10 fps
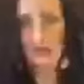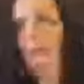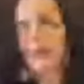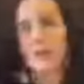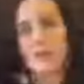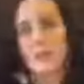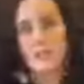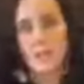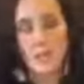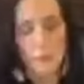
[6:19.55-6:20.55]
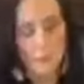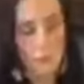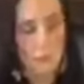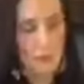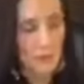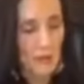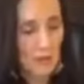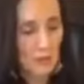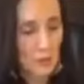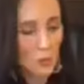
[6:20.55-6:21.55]
about a tablespoon
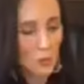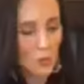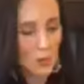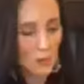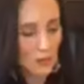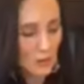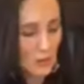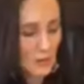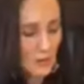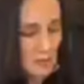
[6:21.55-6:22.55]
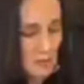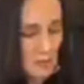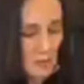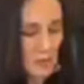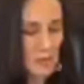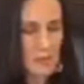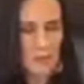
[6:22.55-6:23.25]
of whole peppercorns.